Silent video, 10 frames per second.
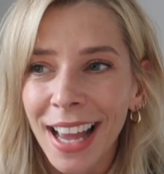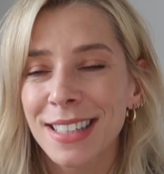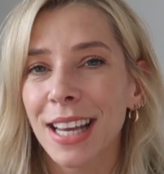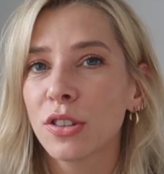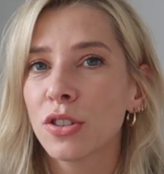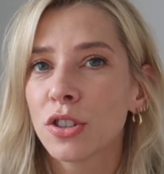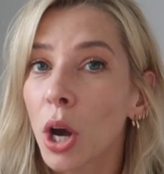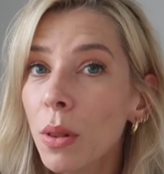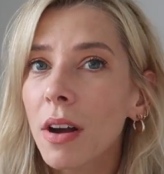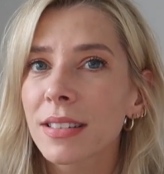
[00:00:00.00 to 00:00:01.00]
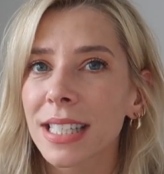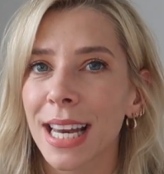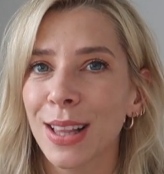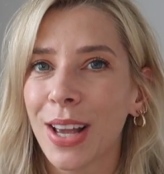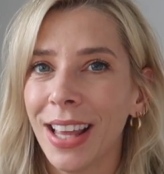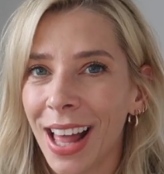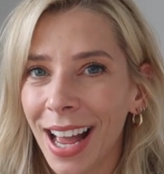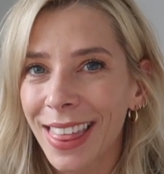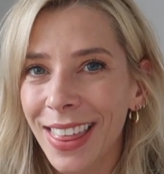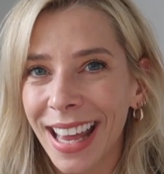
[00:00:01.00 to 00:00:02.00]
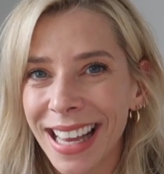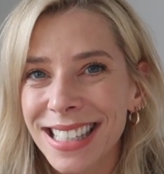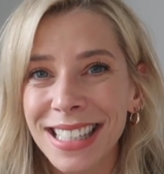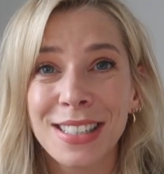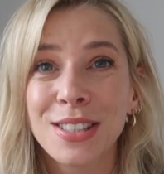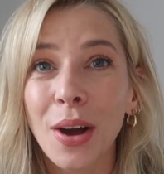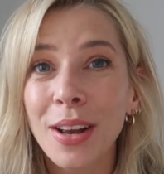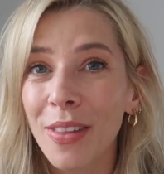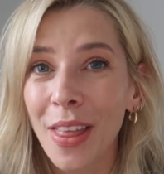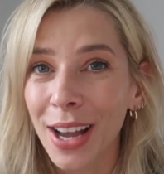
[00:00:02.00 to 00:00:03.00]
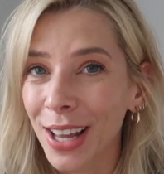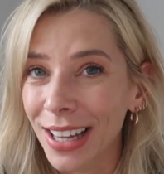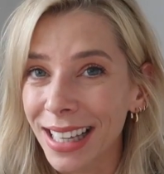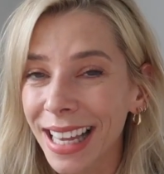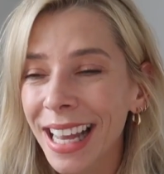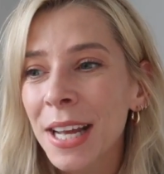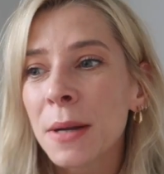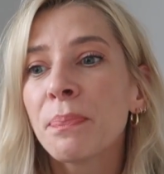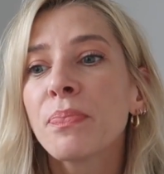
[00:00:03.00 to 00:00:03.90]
It takes so long to get it looking like this, and it's not even that curly.